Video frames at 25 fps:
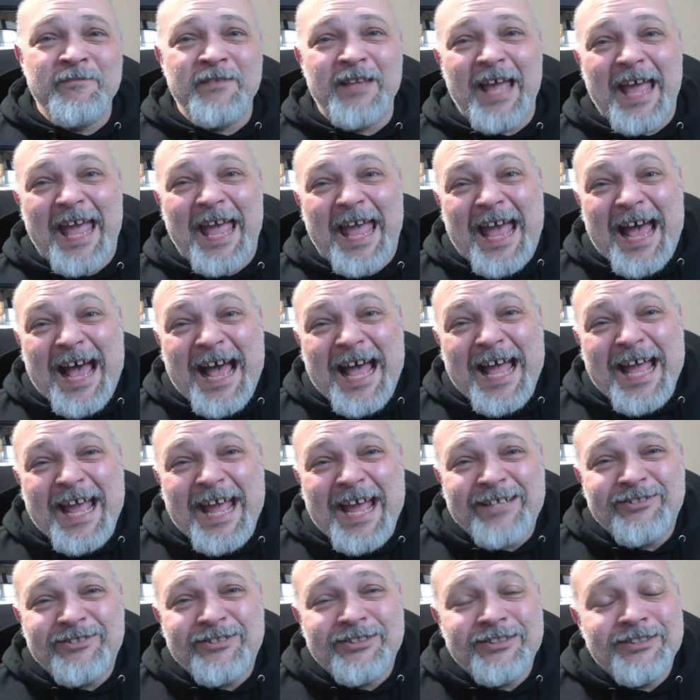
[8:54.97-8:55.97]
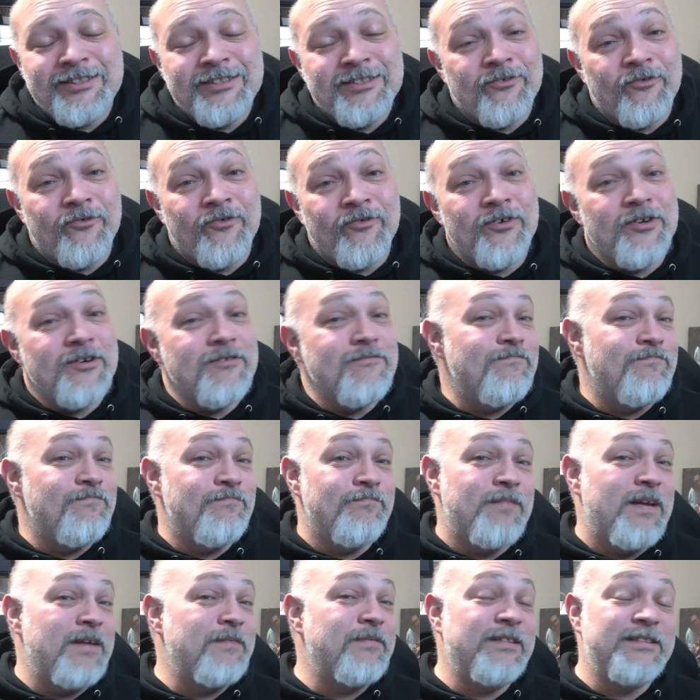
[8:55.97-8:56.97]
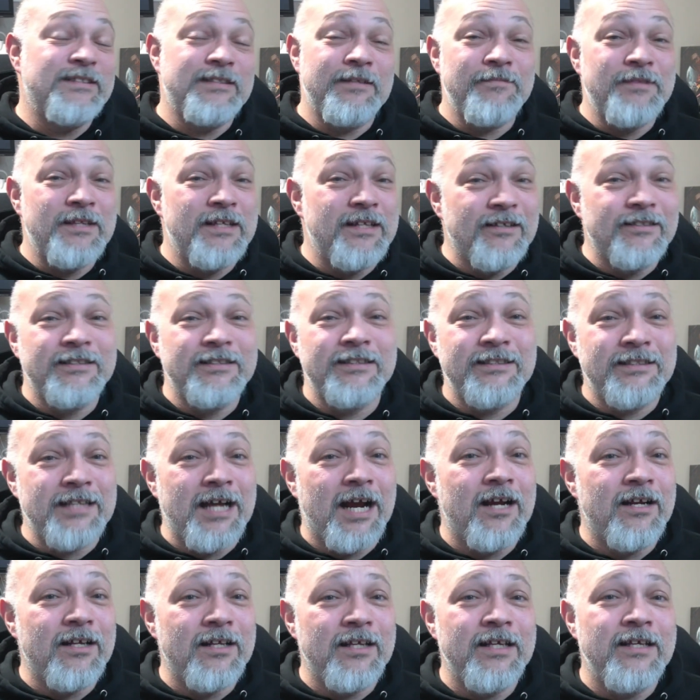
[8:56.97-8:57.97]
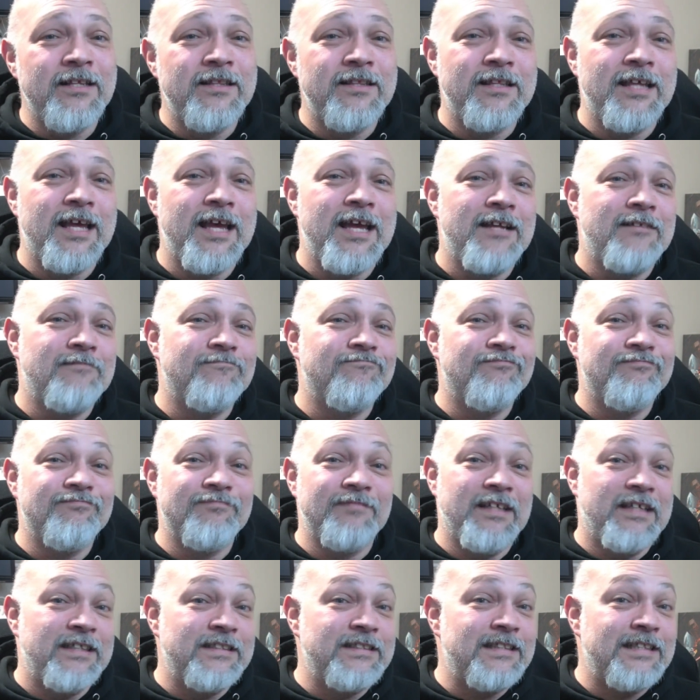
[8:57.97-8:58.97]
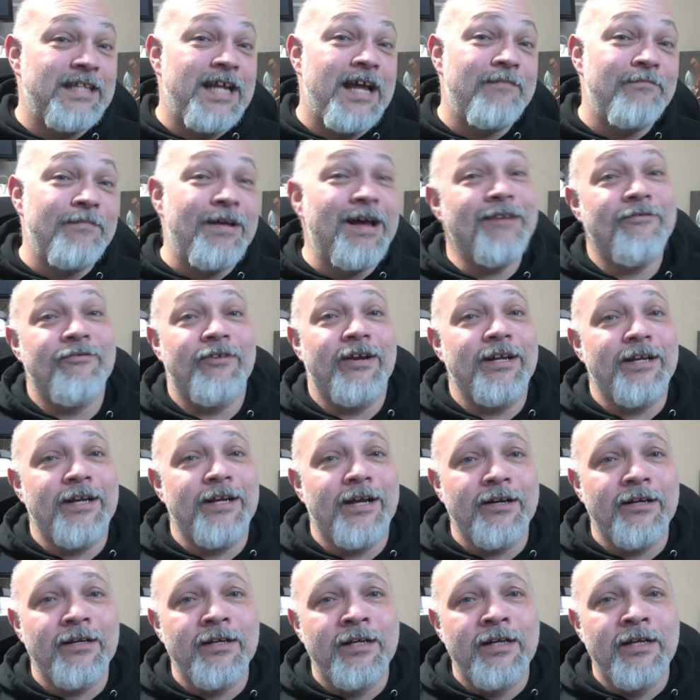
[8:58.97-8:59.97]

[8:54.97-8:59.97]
AI agents, or maybe something else entirely that isn't on my radar?